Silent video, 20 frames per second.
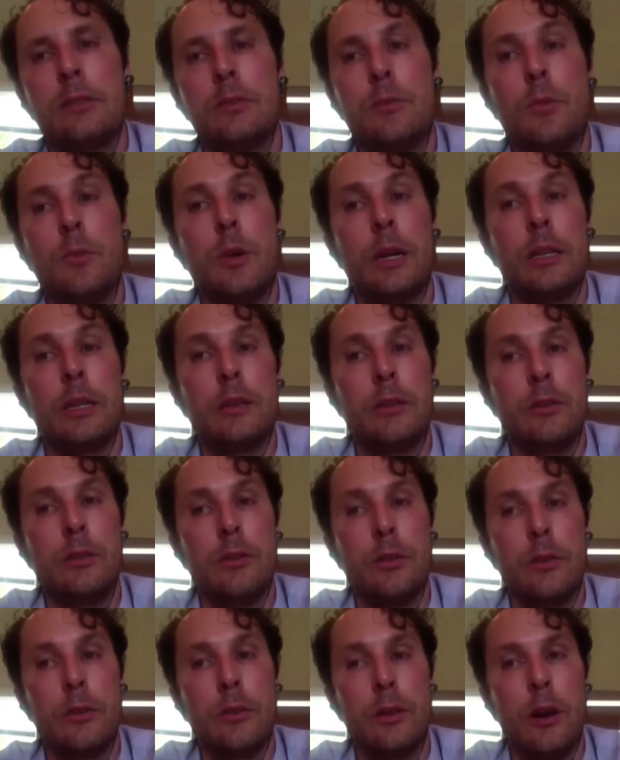what
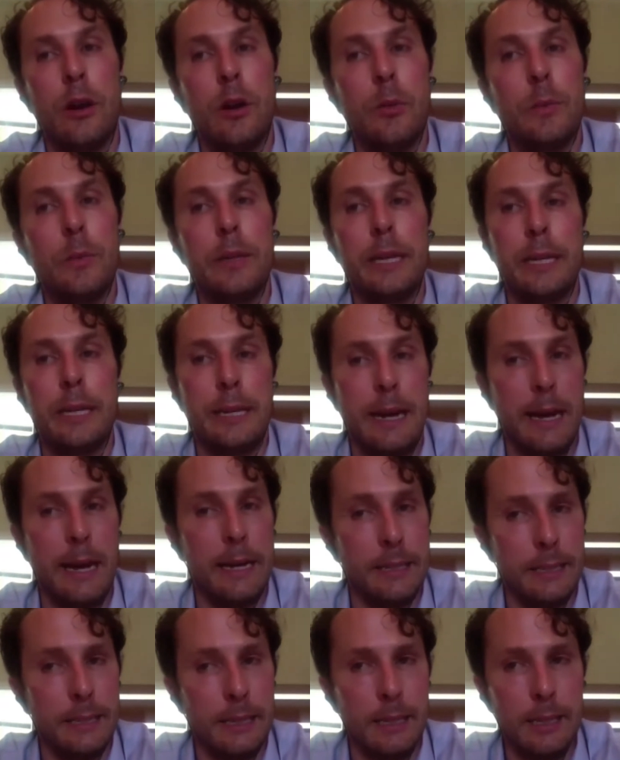you're hoping it
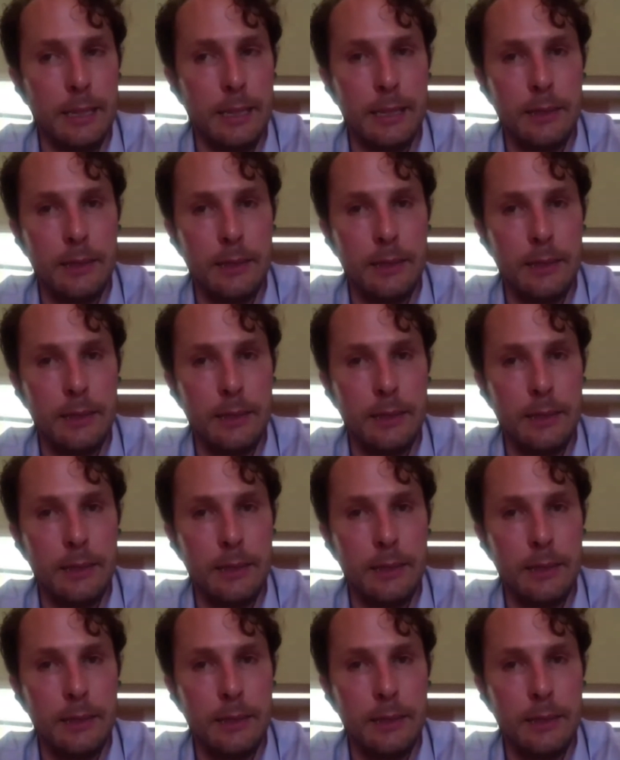has in it,